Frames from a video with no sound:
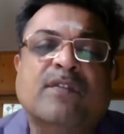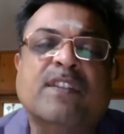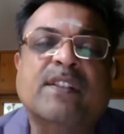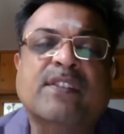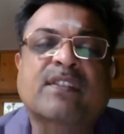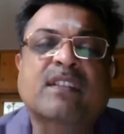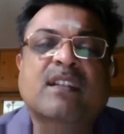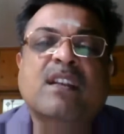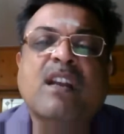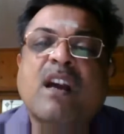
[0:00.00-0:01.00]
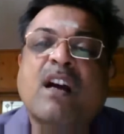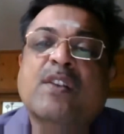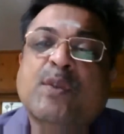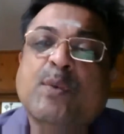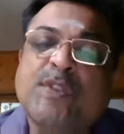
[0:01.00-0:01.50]
words
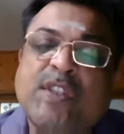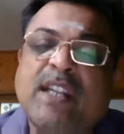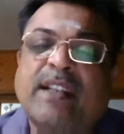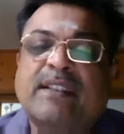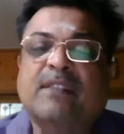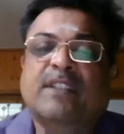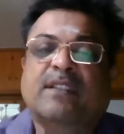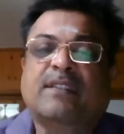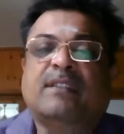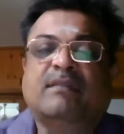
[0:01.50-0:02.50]
associated with it.